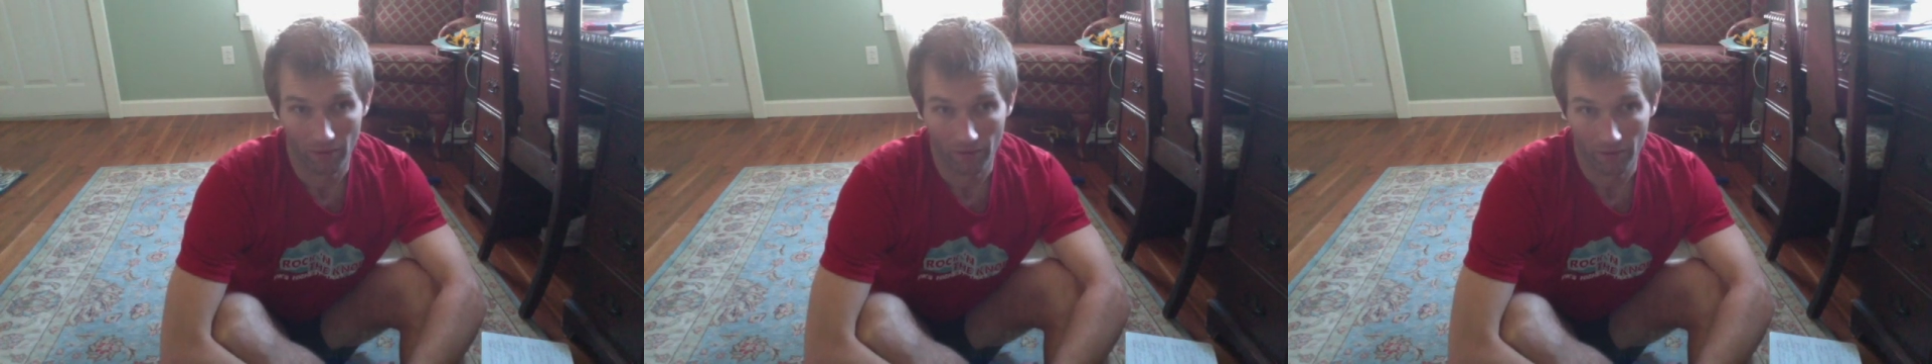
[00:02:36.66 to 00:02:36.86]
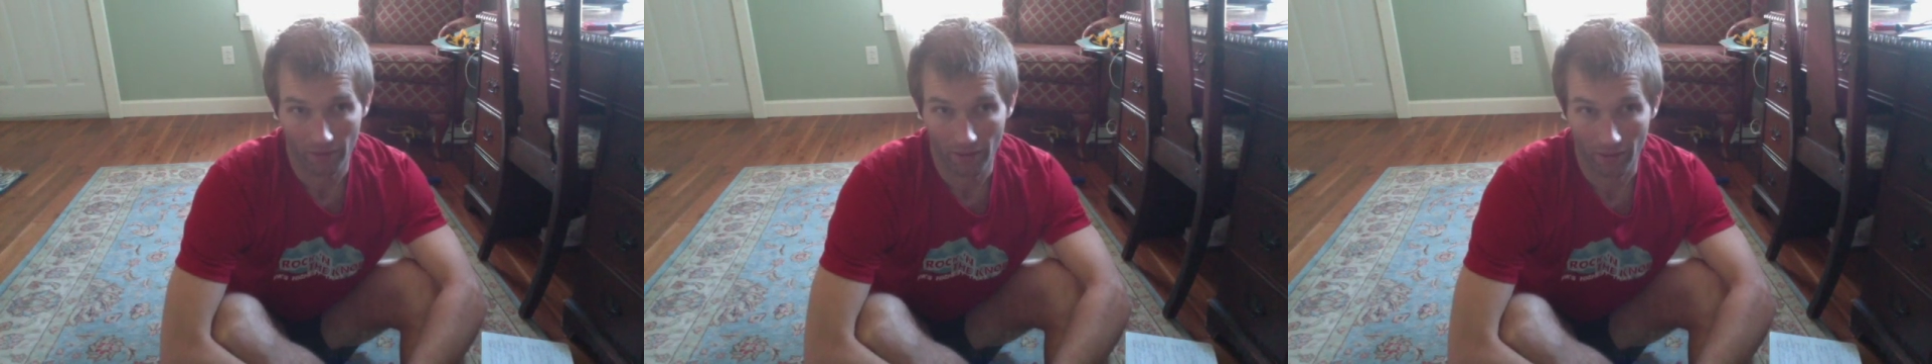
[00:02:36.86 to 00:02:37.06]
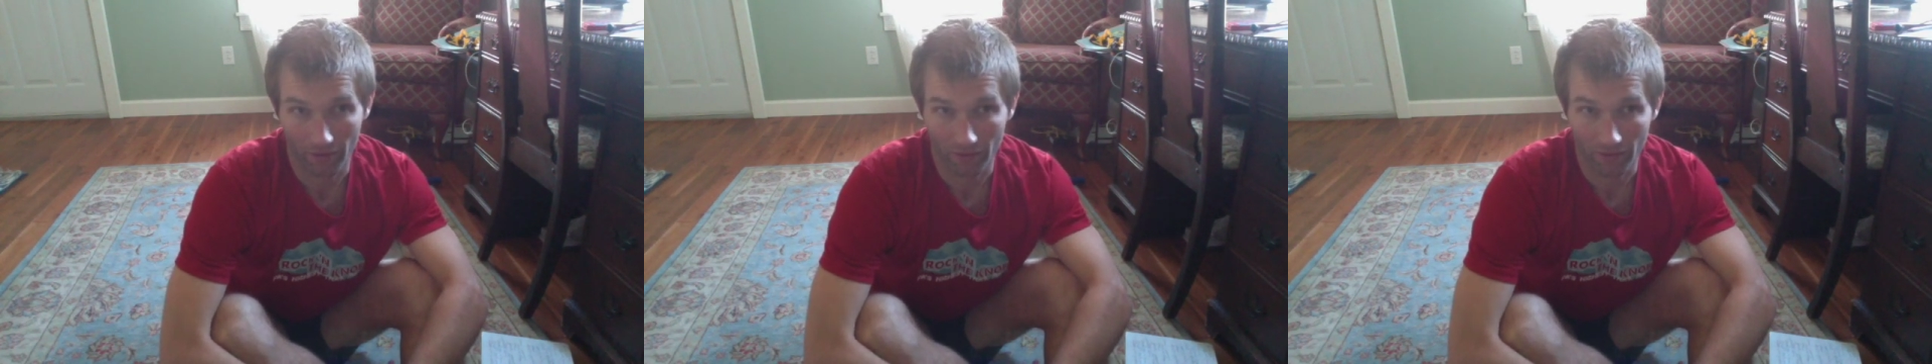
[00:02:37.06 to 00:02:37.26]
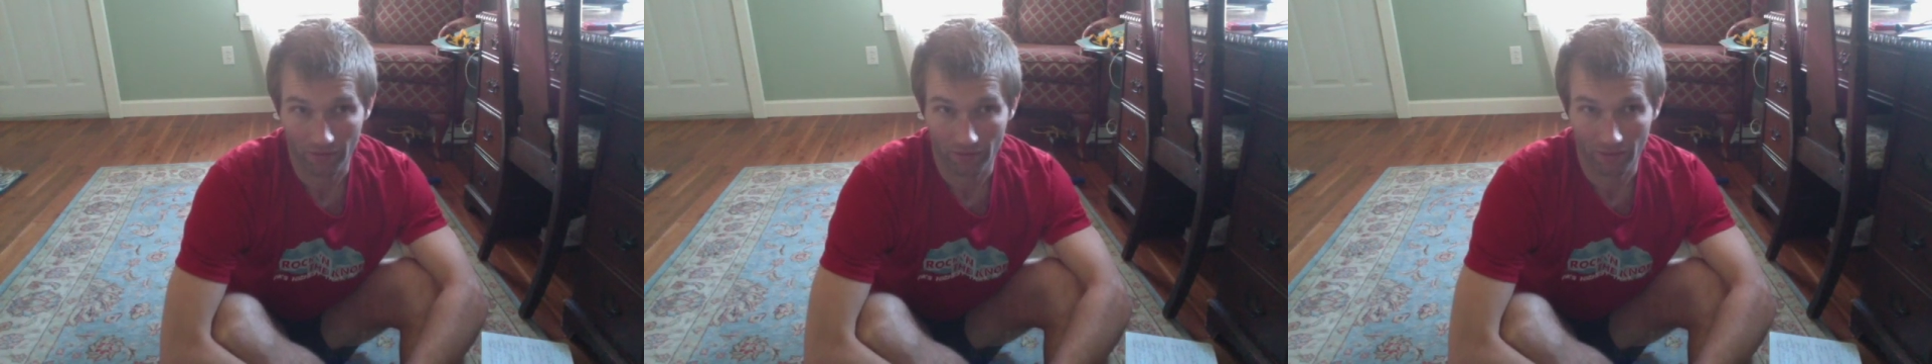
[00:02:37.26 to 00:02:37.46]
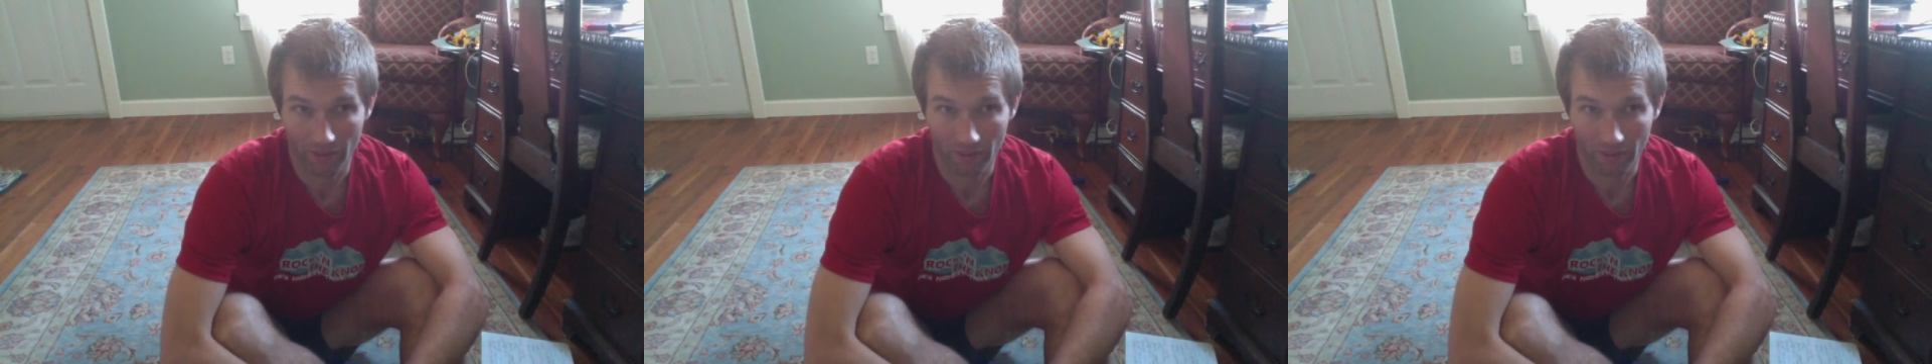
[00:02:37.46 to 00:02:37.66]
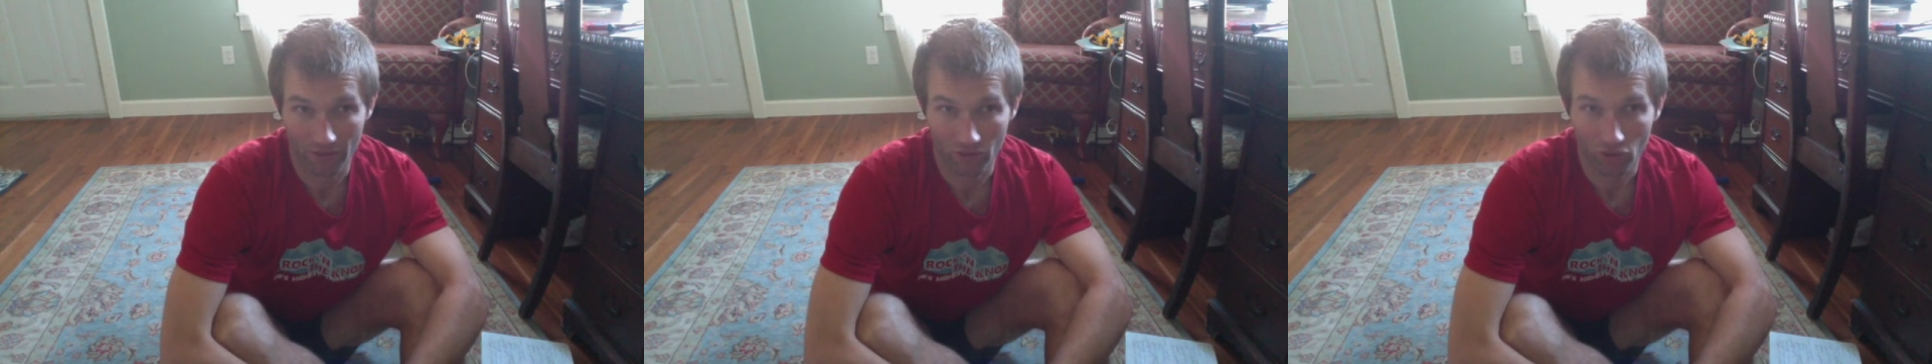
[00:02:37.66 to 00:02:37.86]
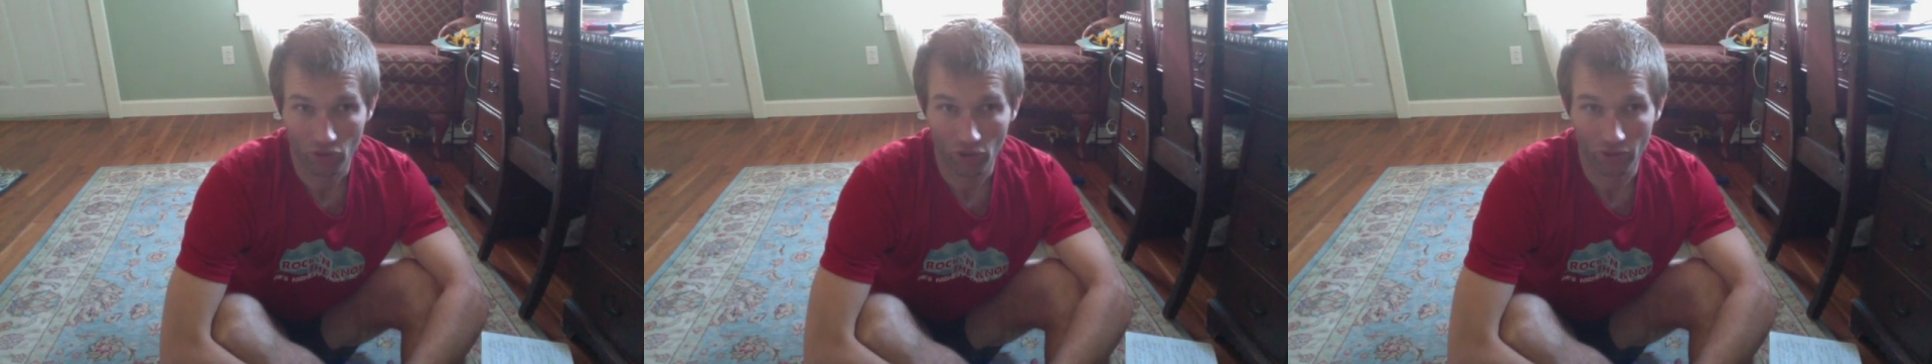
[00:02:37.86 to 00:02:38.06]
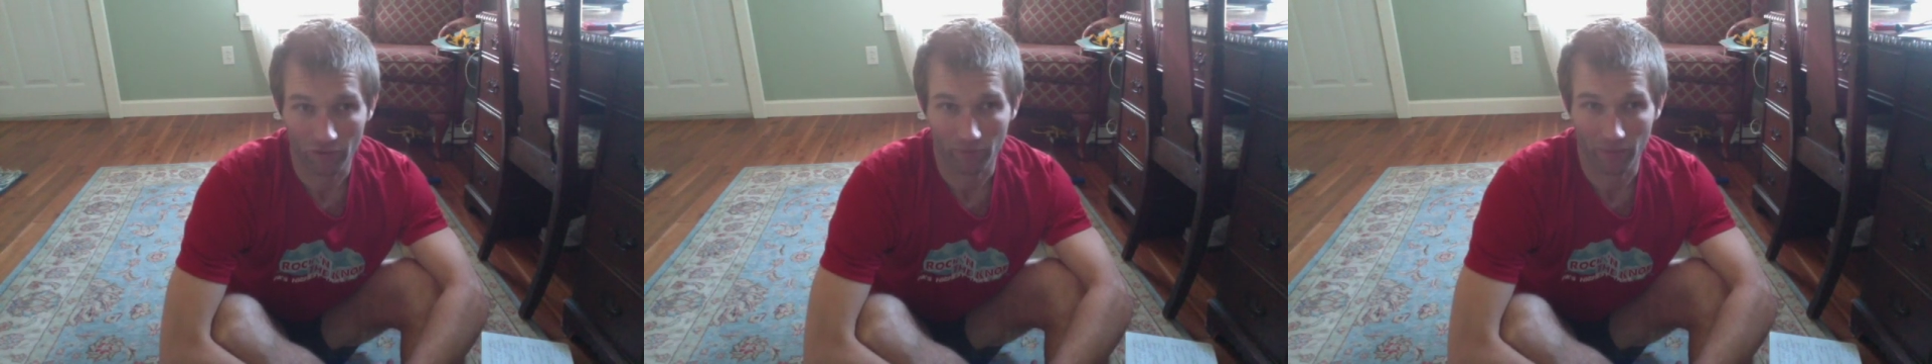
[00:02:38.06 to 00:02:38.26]
Now, it
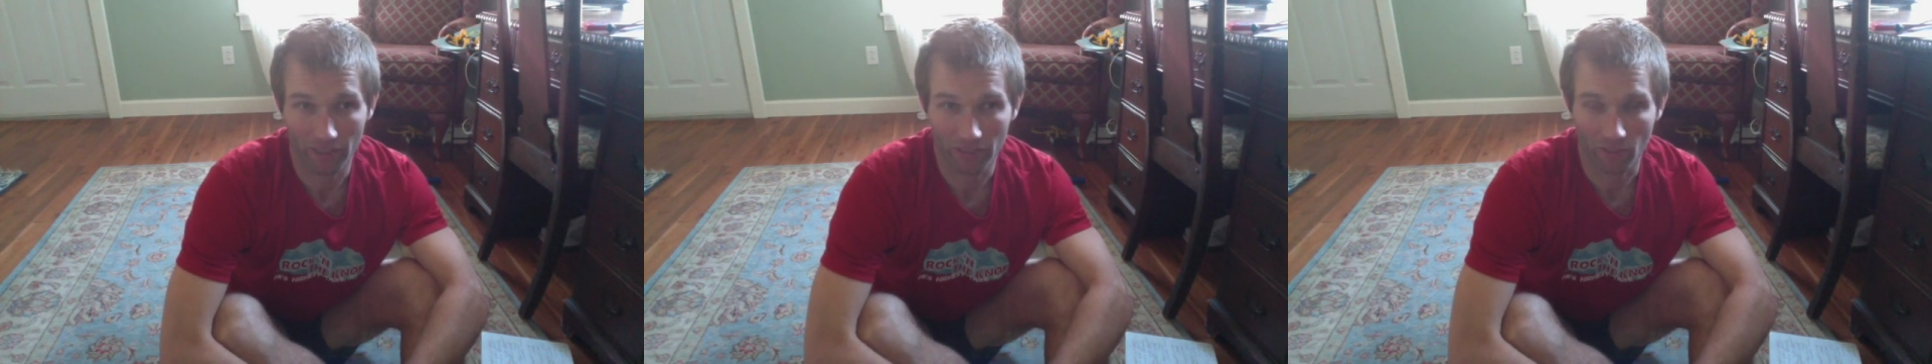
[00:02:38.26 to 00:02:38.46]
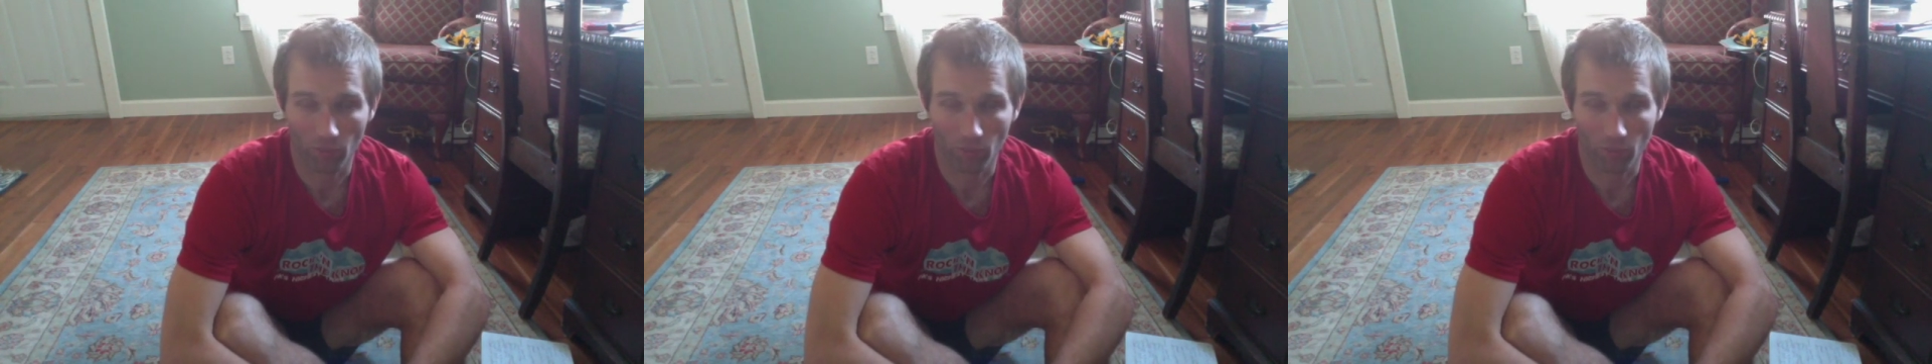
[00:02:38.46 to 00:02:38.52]
shouldn't be